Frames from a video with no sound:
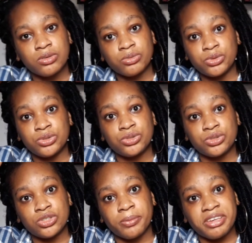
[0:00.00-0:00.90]
due to
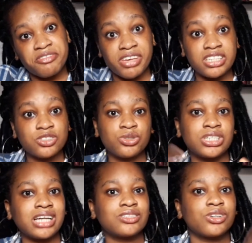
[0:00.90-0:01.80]
some event, so she
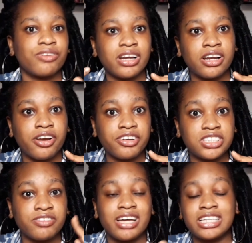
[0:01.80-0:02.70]
had to take over the
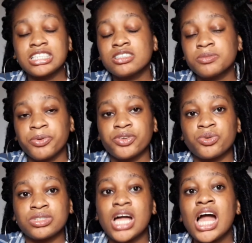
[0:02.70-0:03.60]
narrative, and this spirit
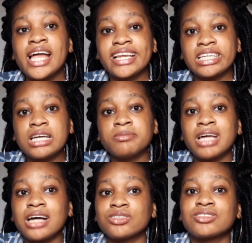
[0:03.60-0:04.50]
was
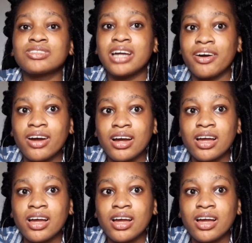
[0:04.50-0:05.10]
named Asugara